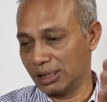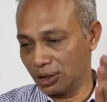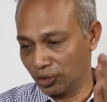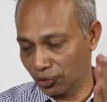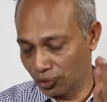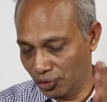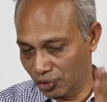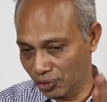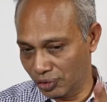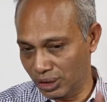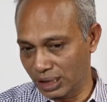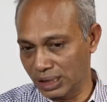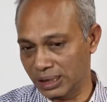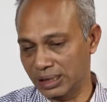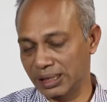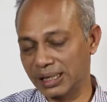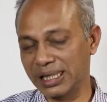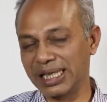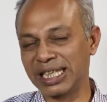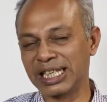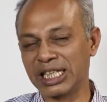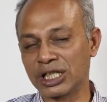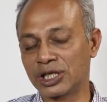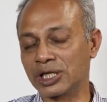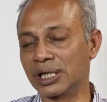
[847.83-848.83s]
state
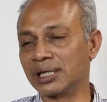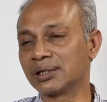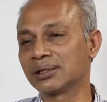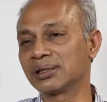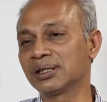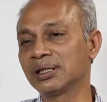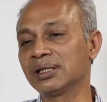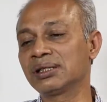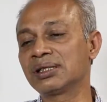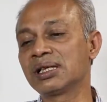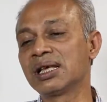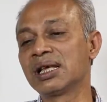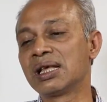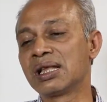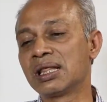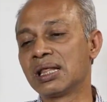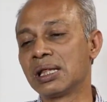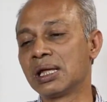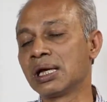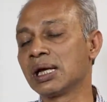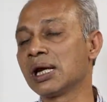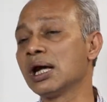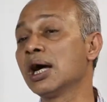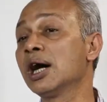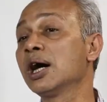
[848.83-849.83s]
injustice,
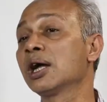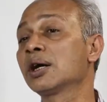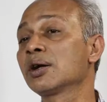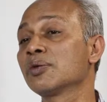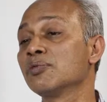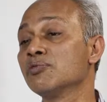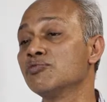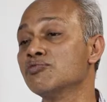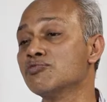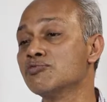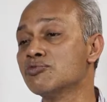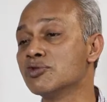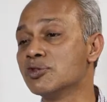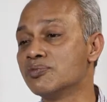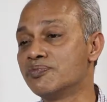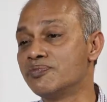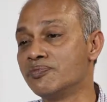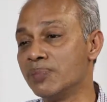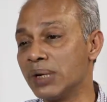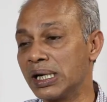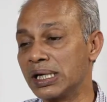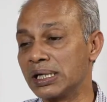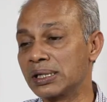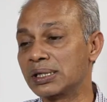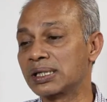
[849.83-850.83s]
there are
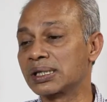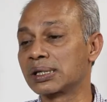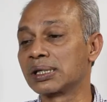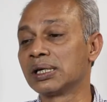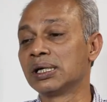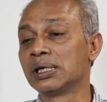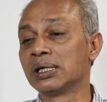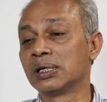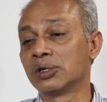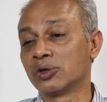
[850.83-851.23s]
movements